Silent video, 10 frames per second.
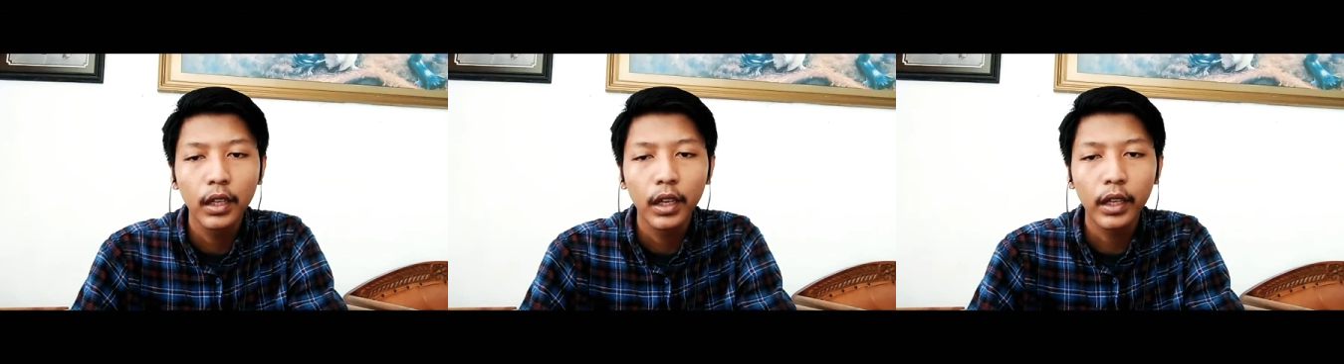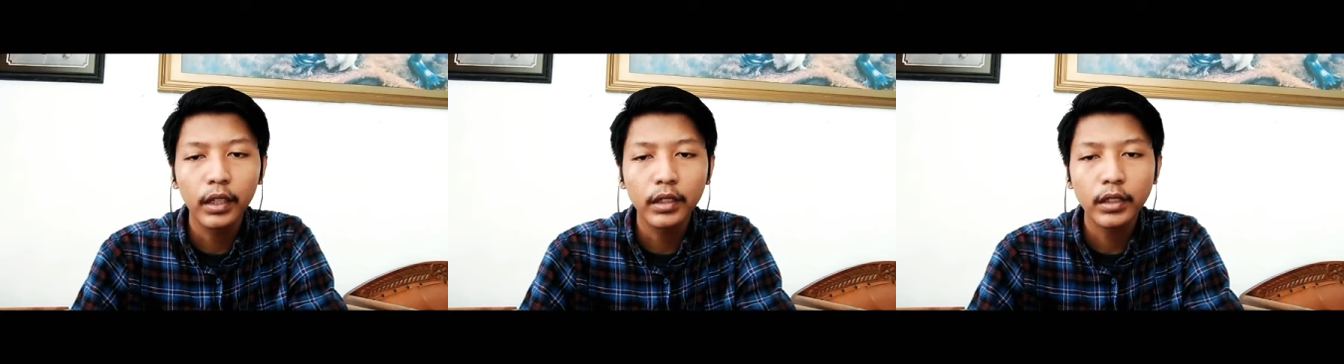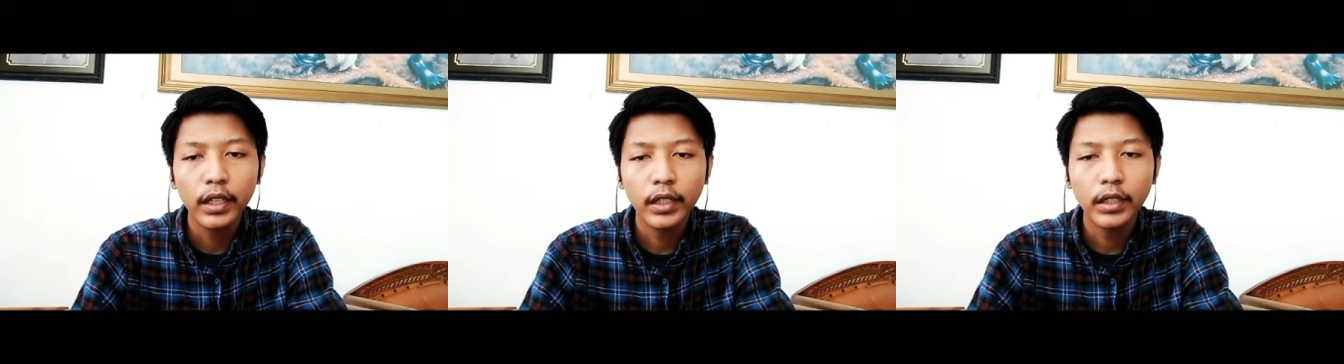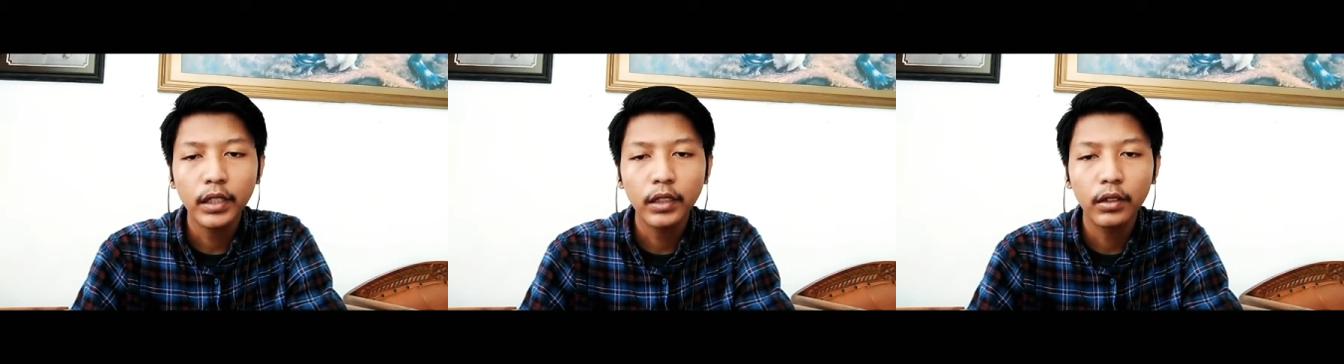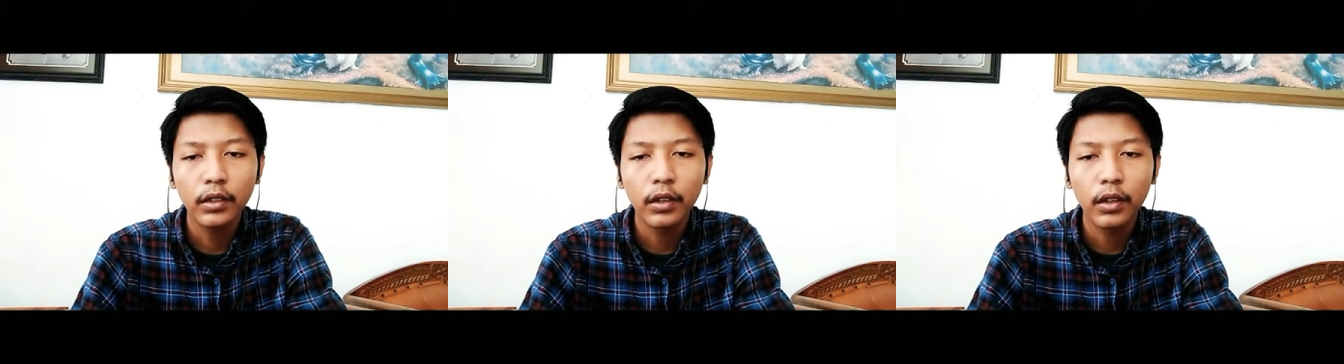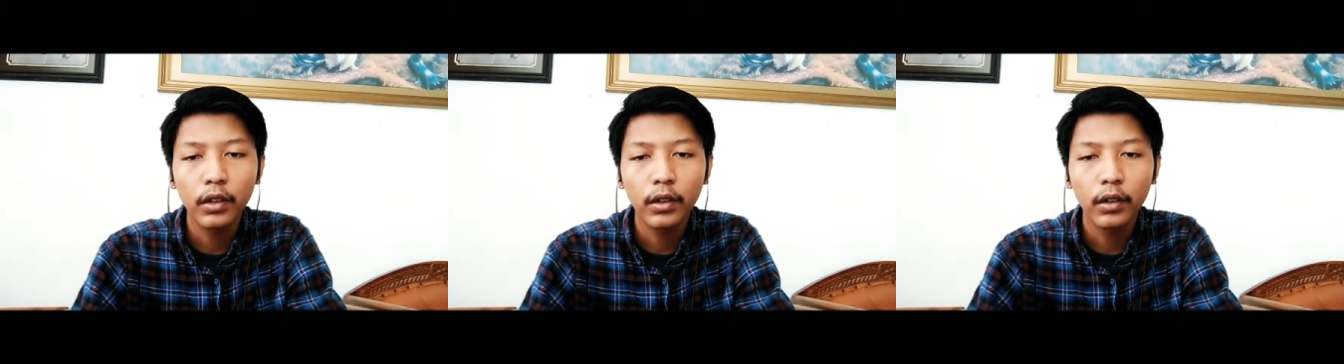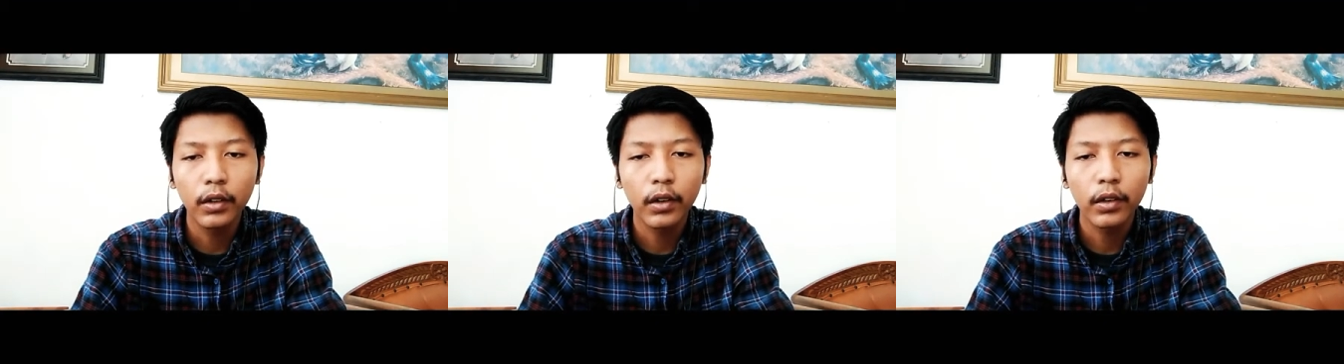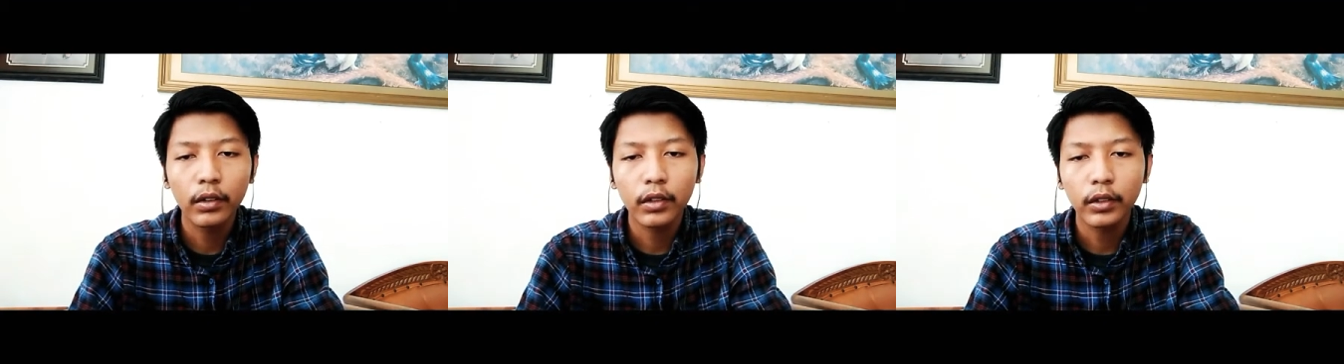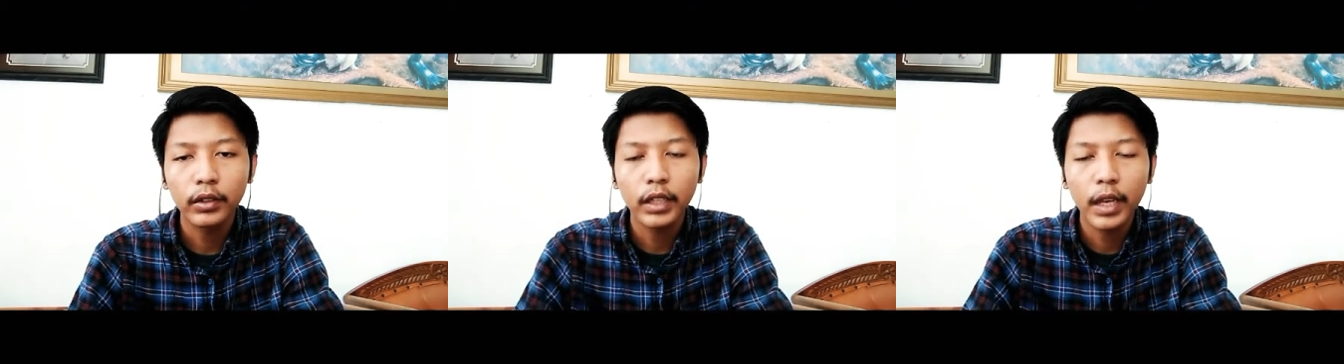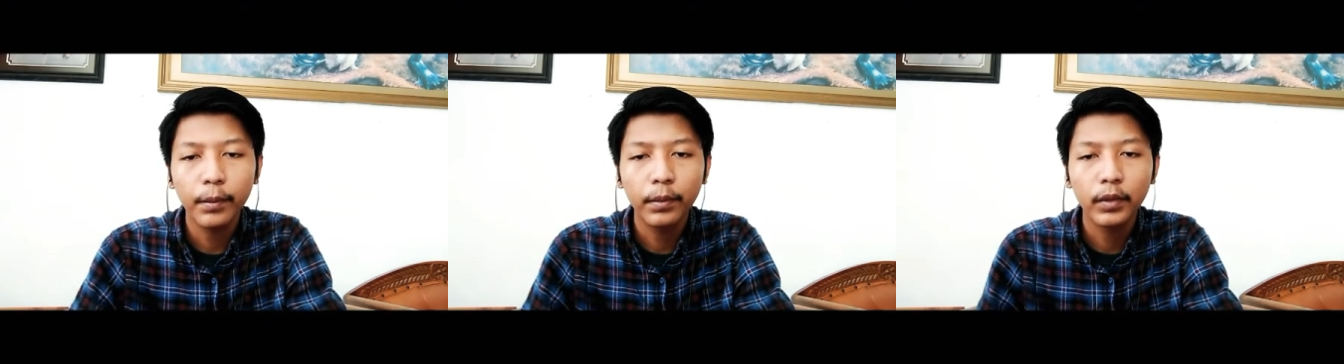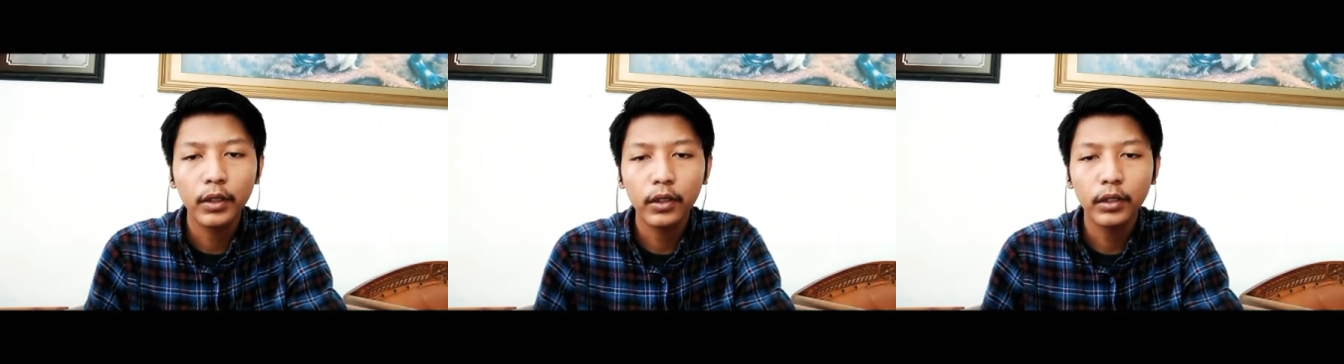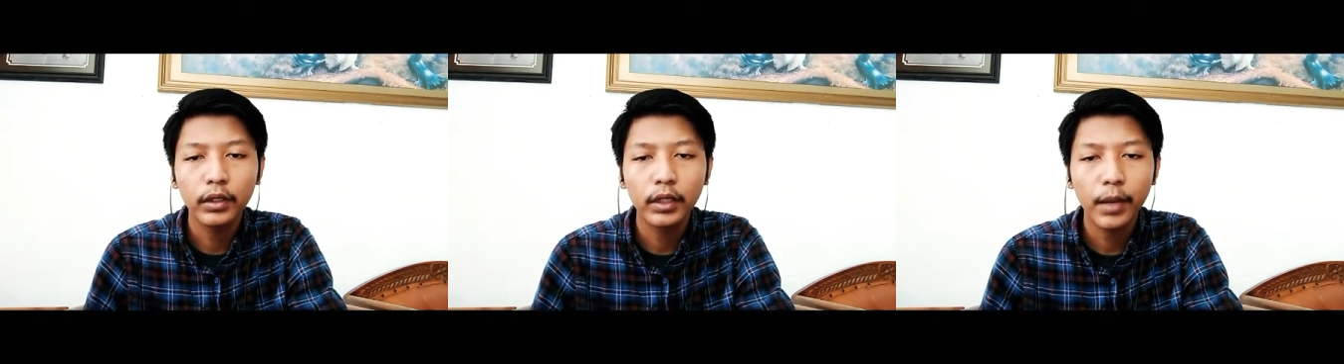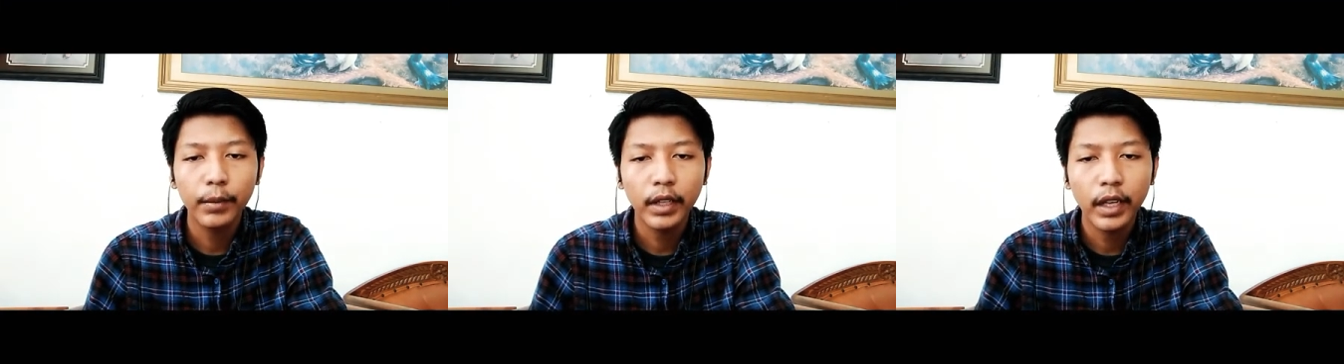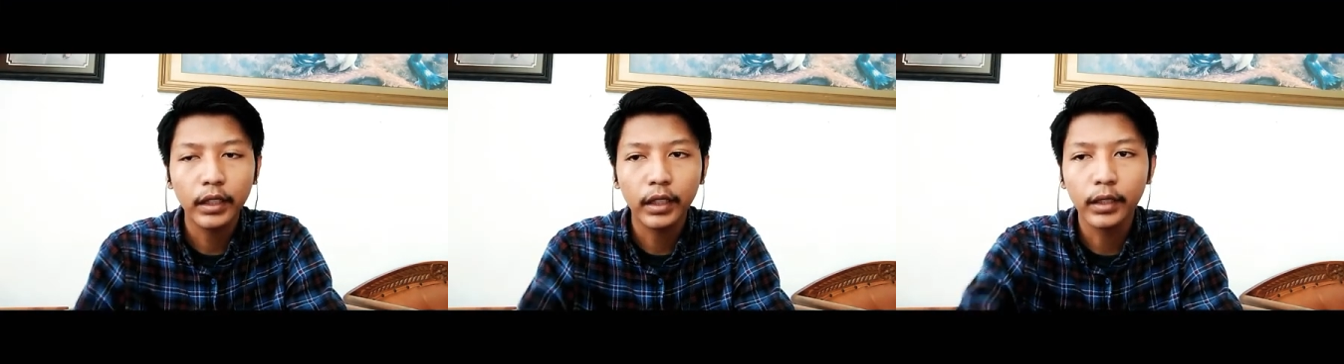in section nor contaminated.